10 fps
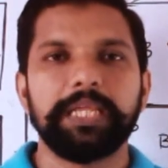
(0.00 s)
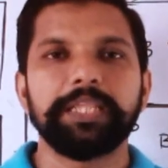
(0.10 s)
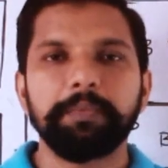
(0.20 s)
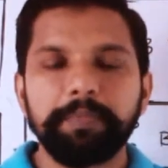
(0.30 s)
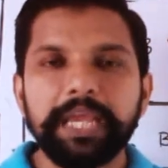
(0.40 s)

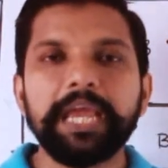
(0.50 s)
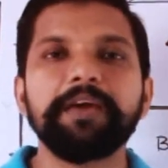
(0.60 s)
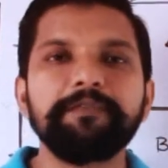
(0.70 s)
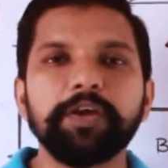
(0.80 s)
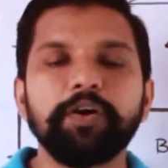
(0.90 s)
The
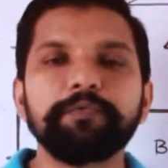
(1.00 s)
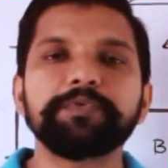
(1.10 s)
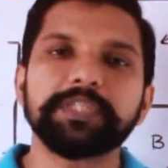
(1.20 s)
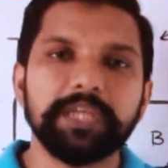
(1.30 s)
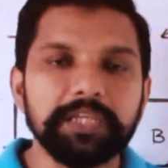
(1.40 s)
behavior of
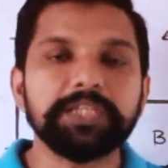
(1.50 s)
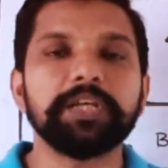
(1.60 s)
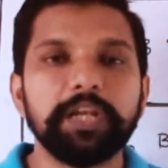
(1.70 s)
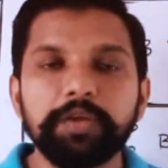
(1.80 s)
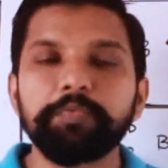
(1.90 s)

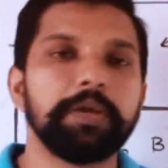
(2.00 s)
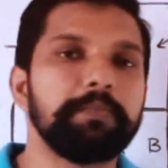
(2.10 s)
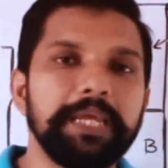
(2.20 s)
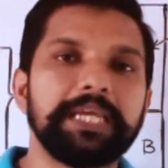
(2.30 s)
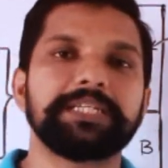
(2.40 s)
such liquid
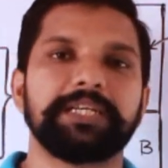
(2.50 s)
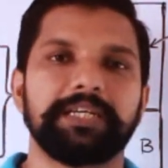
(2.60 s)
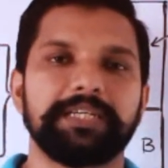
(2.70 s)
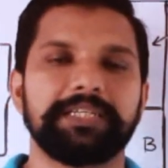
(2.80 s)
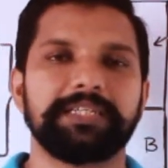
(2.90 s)

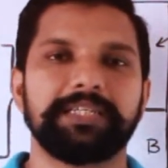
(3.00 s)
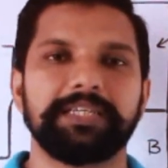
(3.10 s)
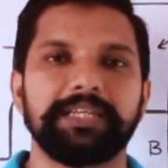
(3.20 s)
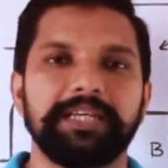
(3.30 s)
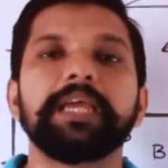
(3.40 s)

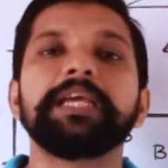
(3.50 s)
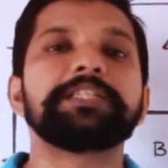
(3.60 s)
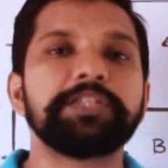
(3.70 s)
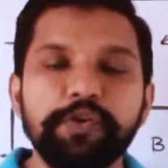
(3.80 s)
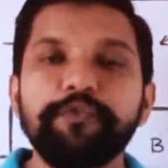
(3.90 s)
mixtures
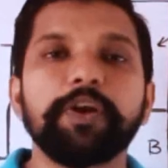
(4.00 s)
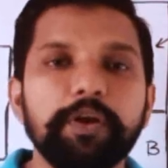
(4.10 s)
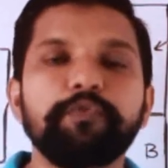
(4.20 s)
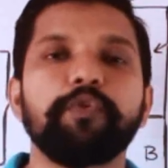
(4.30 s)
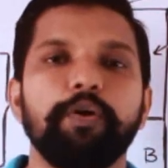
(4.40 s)
is
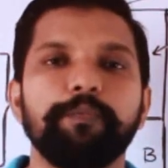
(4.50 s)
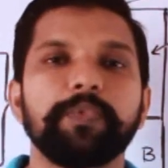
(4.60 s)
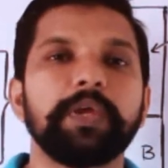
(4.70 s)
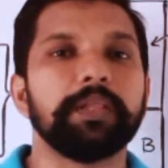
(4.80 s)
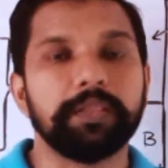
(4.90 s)
different
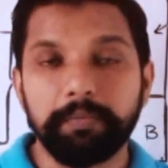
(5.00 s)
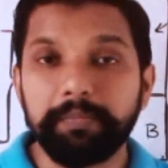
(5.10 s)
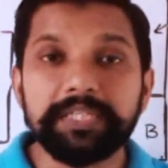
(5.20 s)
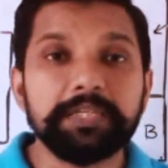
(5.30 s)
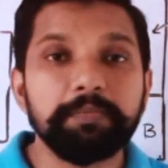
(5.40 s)
from the
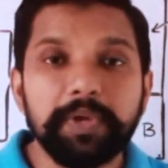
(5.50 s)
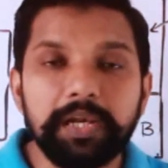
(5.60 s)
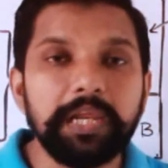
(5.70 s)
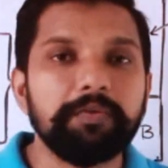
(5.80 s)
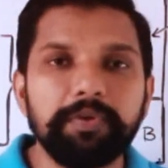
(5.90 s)
miscible
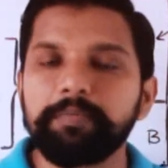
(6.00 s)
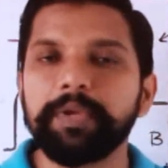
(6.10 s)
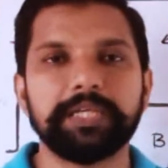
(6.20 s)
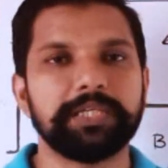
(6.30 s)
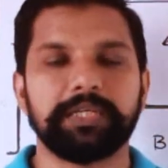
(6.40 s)
liquid
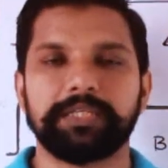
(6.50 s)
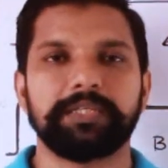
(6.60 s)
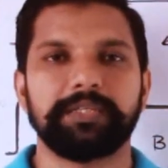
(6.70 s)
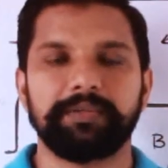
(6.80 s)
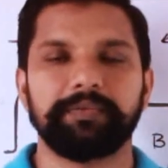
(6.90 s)

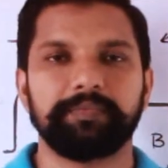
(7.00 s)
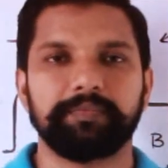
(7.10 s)
mixtures.